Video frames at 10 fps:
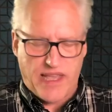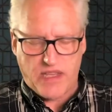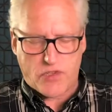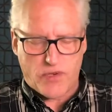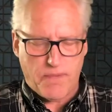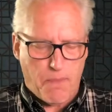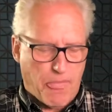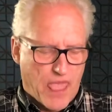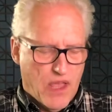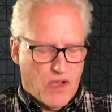hatred
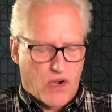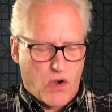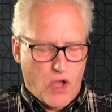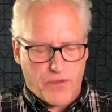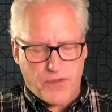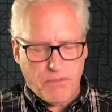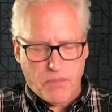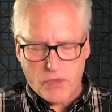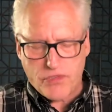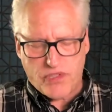are often
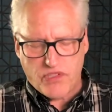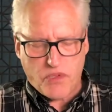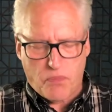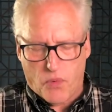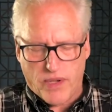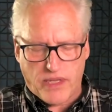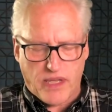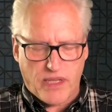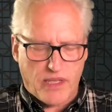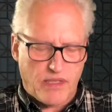most
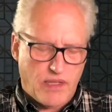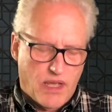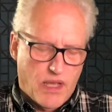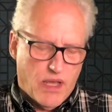disappointing, and